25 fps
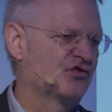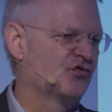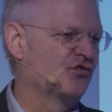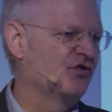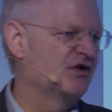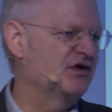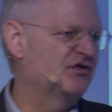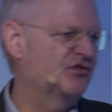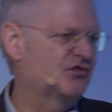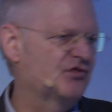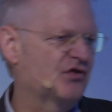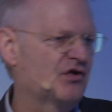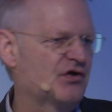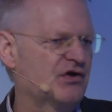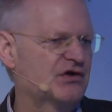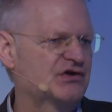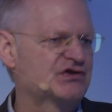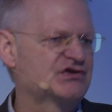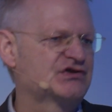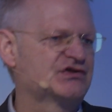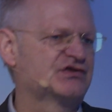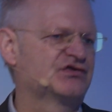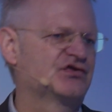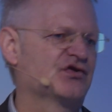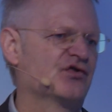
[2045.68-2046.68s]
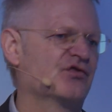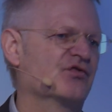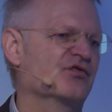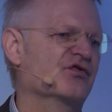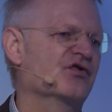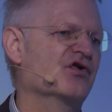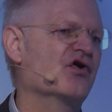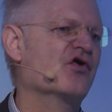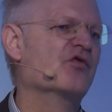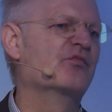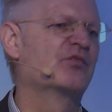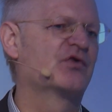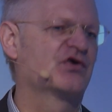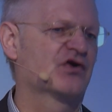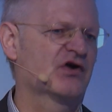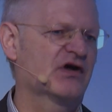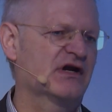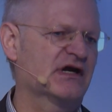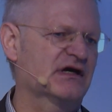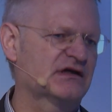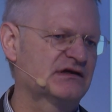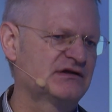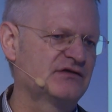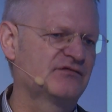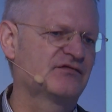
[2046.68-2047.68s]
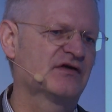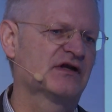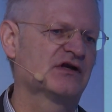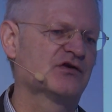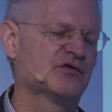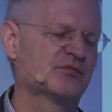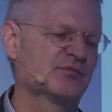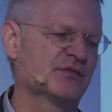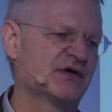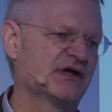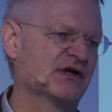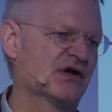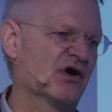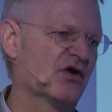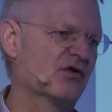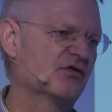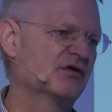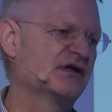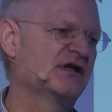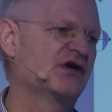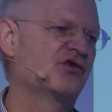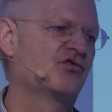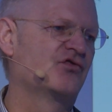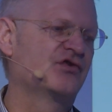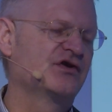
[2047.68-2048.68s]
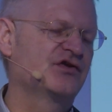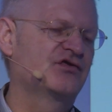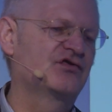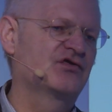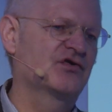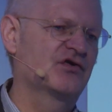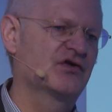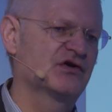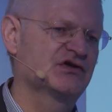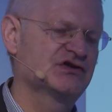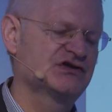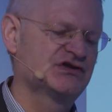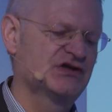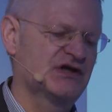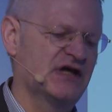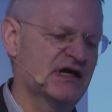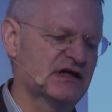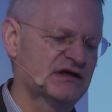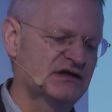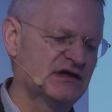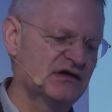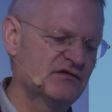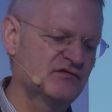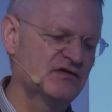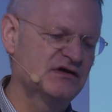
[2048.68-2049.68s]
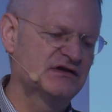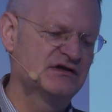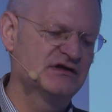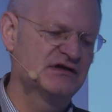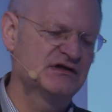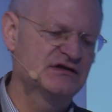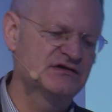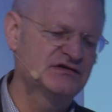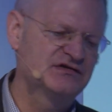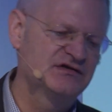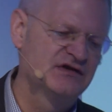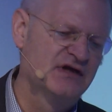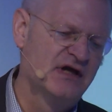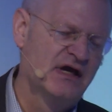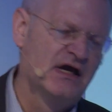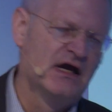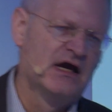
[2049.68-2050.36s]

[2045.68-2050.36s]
a research, so no product development, only research activities.